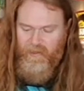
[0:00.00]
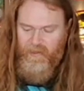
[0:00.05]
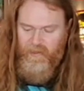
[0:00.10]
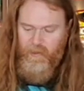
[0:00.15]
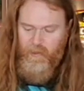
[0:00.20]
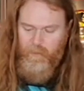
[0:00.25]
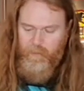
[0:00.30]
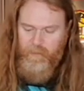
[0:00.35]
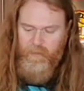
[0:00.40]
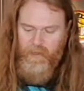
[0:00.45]

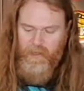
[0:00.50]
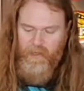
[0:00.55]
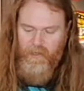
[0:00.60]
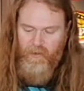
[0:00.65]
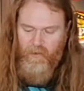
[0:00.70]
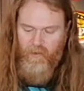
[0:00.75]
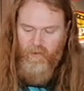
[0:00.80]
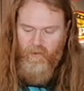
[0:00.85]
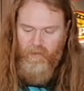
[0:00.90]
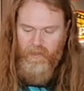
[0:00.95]
could
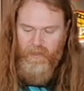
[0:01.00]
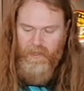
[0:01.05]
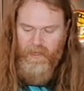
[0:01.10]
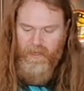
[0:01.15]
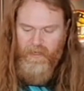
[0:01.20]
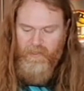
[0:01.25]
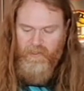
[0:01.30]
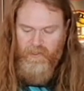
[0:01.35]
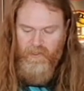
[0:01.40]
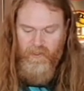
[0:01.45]
be on
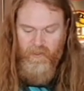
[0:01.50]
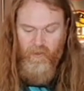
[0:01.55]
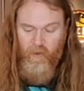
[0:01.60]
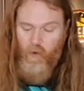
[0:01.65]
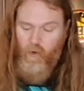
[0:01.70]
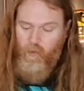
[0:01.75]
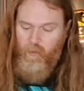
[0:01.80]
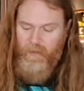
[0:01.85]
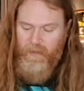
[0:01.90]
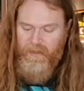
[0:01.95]
Asian
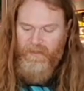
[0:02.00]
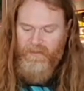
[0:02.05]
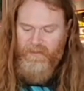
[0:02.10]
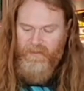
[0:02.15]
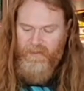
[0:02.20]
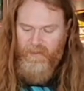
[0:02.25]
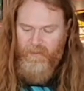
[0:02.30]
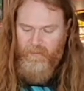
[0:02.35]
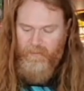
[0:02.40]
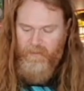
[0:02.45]
or
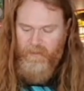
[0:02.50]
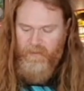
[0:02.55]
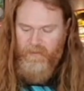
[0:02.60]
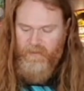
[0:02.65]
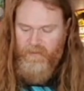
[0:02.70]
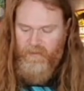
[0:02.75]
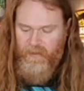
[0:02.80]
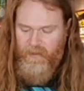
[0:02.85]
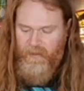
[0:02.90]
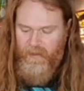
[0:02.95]
Mexican,
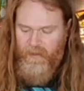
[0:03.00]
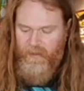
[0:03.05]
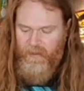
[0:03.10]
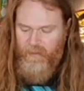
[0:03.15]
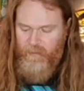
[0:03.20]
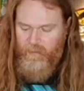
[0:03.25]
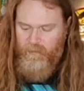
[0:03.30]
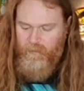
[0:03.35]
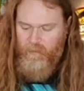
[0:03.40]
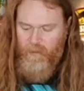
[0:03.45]
because
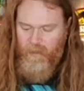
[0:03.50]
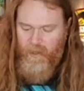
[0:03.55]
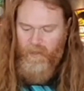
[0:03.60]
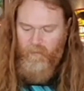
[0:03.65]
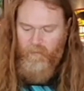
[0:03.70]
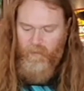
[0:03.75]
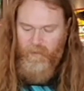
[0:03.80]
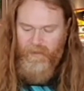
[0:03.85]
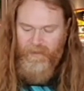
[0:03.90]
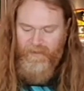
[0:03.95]
that was why
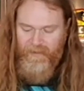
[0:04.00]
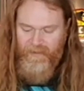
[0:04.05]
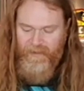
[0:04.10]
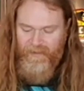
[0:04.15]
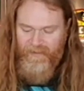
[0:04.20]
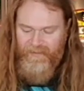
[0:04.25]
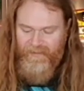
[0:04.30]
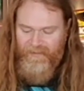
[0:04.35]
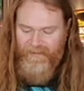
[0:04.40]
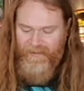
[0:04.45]
I wanted
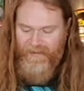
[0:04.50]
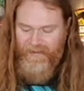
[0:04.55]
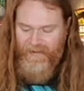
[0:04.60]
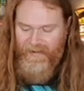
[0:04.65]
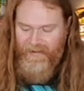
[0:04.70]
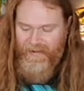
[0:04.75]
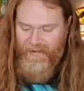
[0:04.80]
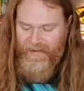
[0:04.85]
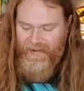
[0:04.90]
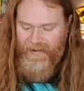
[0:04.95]
this
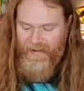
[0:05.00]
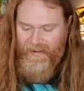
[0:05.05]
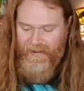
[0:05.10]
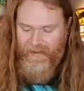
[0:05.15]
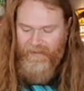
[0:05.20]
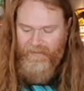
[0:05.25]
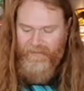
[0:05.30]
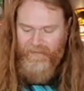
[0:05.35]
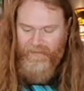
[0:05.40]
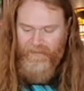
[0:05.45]

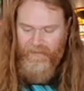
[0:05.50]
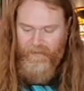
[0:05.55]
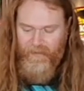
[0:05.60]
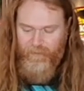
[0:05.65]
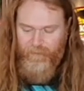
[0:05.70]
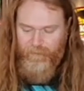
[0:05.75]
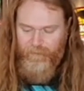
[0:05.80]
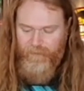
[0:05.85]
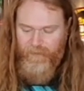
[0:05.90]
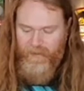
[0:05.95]
as
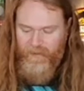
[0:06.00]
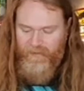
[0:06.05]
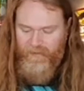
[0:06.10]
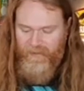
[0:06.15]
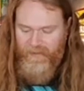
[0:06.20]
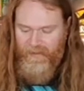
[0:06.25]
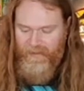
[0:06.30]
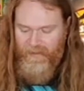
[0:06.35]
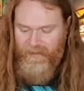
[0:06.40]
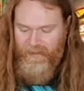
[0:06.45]
the
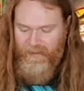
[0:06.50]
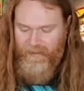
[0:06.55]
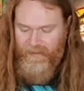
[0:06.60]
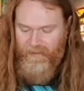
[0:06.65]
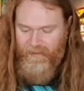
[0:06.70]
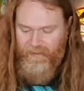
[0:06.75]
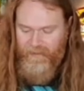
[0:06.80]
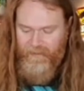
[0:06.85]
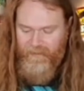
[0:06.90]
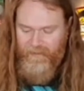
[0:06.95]
finishing
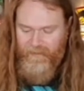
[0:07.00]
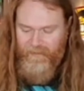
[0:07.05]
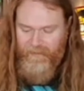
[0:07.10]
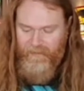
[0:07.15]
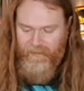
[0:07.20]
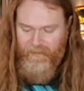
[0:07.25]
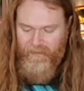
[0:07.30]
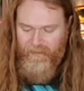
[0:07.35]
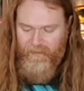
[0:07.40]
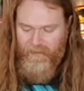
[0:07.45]
layer,
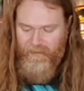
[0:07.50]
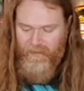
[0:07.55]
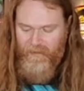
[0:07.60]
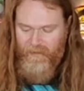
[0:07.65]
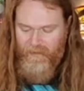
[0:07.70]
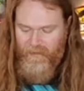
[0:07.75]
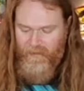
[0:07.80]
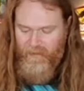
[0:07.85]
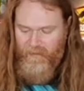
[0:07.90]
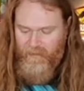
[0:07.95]

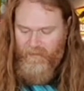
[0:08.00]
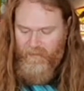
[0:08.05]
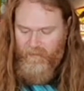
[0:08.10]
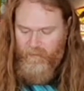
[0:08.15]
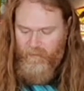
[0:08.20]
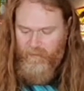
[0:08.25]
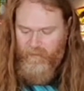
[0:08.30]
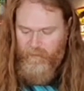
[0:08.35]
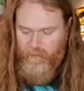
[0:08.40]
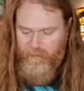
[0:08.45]

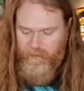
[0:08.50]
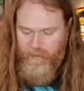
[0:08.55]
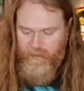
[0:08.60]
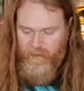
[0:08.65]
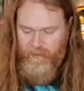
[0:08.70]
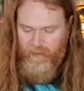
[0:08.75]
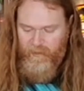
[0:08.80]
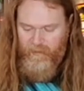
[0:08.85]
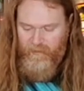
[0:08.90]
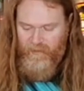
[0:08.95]
was a
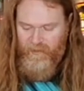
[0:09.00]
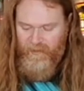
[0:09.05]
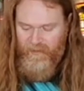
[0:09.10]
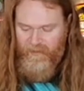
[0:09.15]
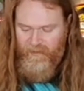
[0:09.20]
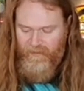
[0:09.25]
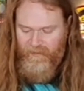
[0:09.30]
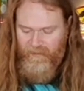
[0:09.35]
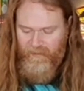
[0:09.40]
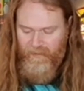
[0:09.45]
banana
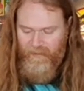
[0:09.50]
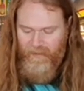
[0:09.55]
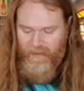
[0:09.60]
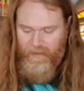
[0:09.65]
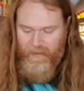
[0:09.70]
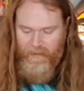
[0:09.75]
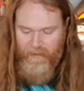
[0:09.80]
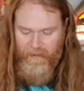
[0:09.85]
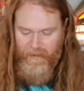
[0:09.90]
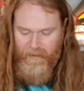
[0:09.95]
cheese
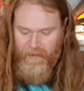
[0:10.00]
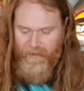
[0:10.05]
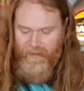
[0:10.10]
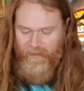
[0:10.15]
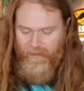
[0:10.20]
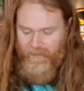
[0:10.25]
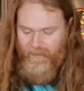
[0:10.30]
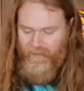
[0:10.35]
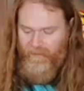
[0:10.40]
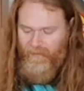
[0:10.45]

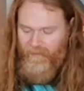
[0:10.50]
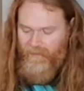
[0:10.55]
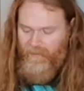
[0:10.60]
and